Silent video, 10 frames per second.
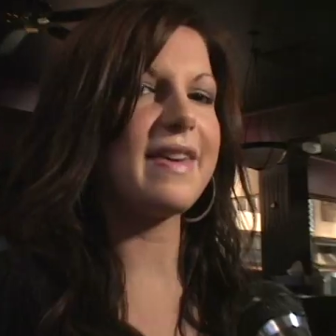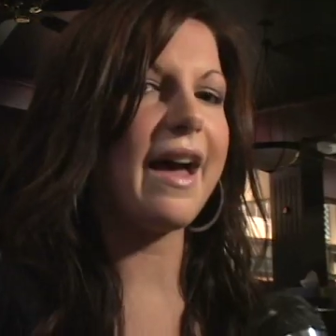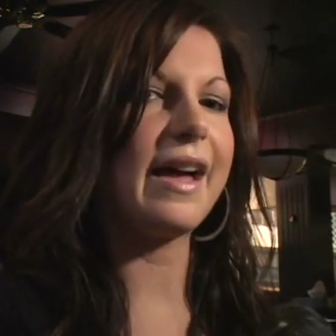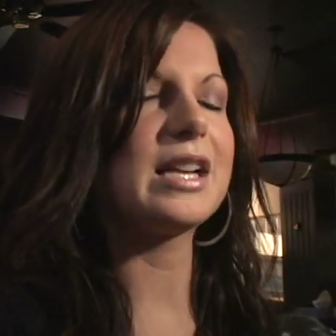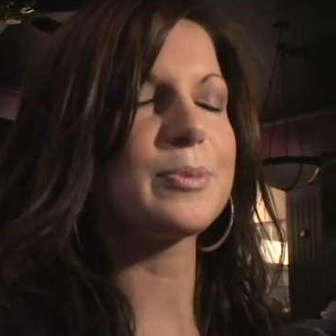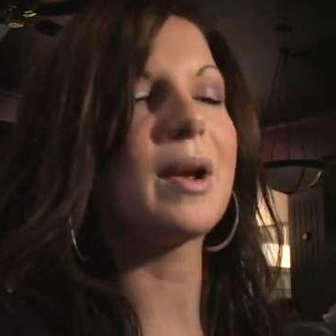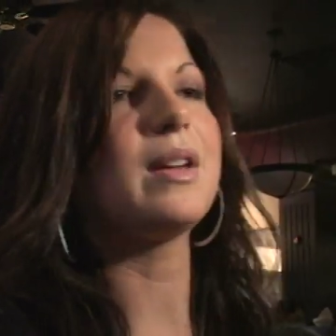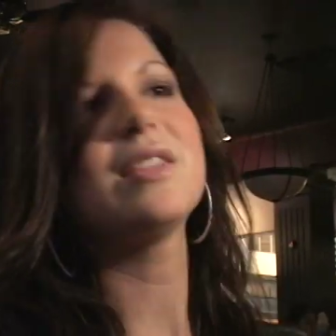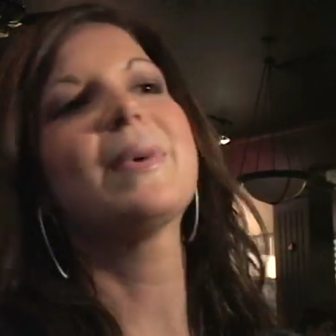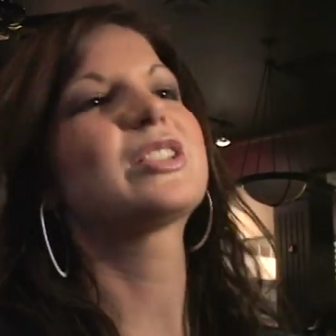that it's
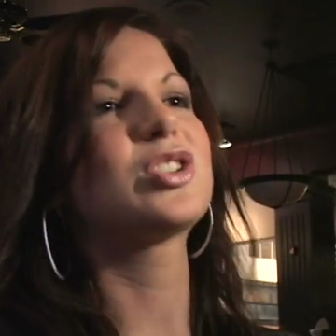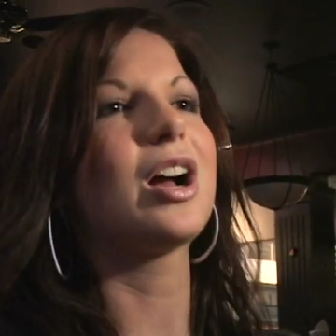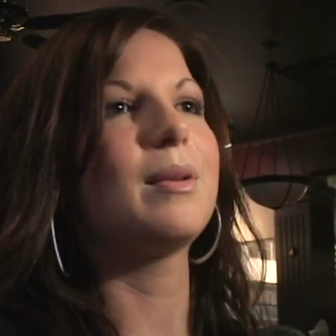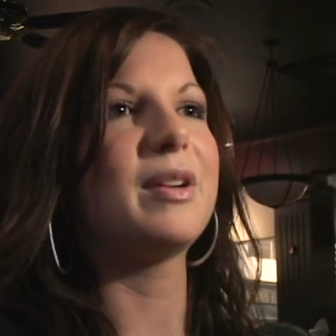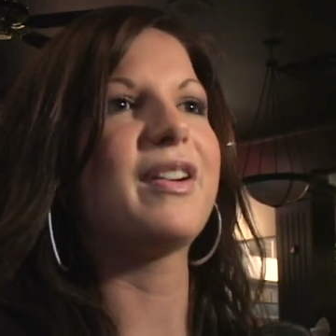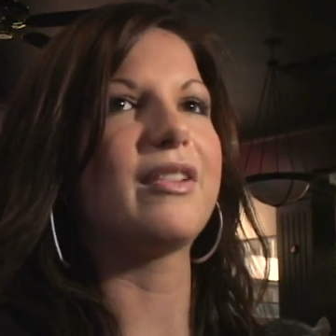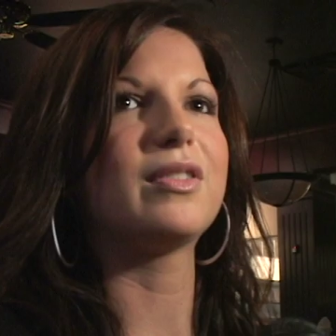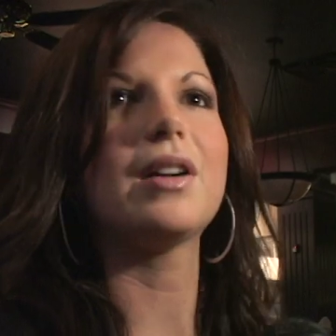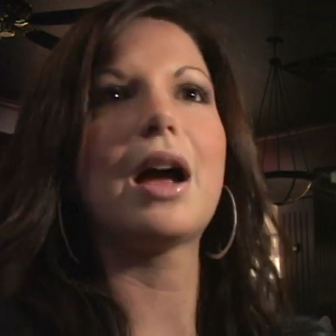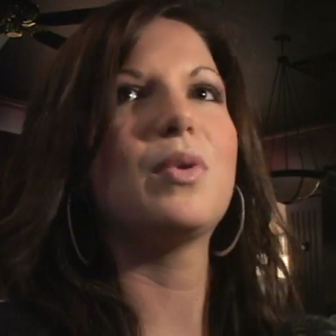probably the best job
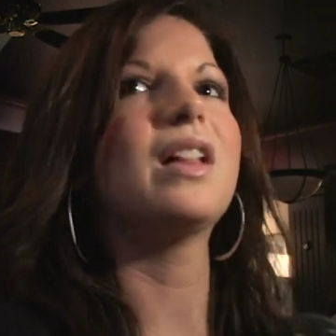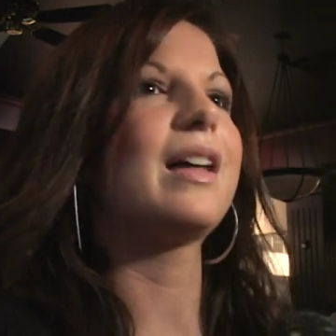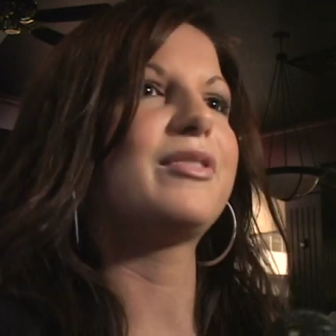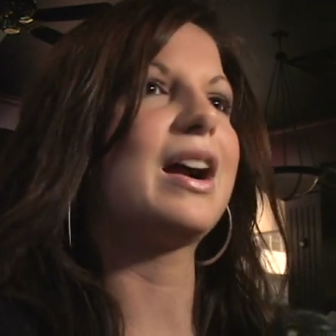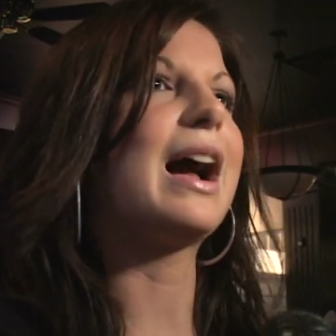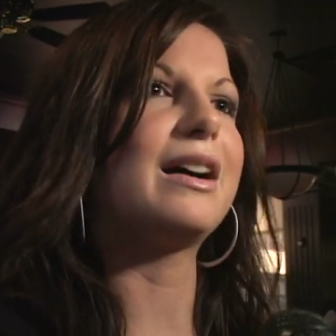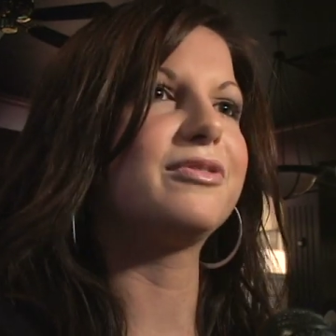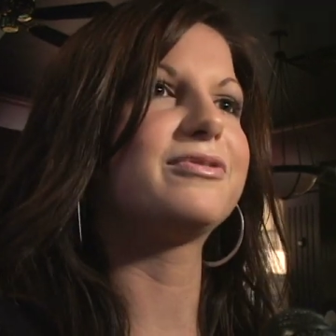I will ever have.